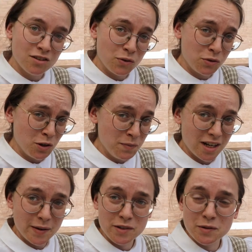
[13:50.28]
So
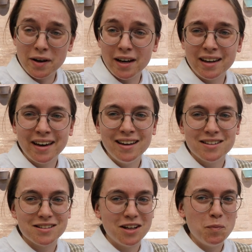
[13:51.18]
sometimes my
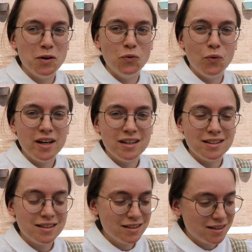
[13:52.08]
chaos goblin
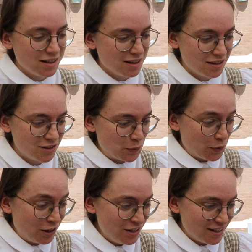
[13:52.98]
ways
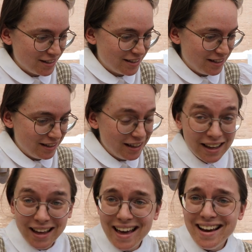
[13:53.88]
subconsciously,
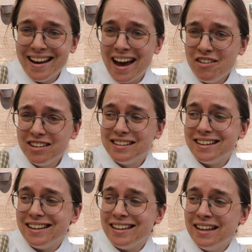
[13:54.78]

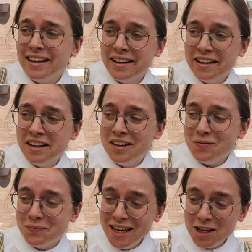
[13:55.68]
inherently
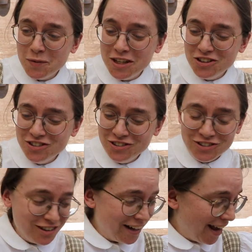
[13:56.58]
make me
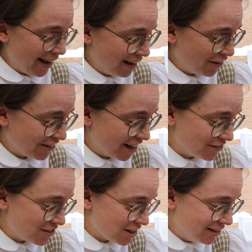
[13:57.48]
do hacking
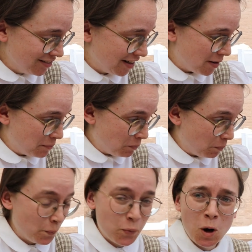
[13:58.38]
creative stuff that I
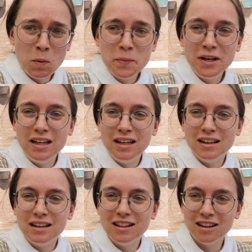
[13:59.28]
probably
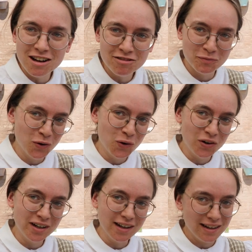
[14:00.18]
love
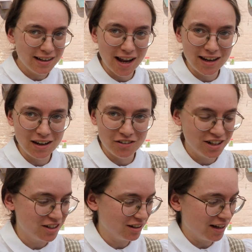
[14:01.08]
more than the
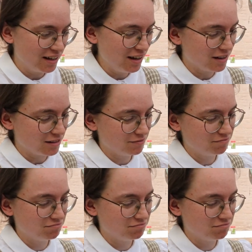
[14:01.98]
original idea.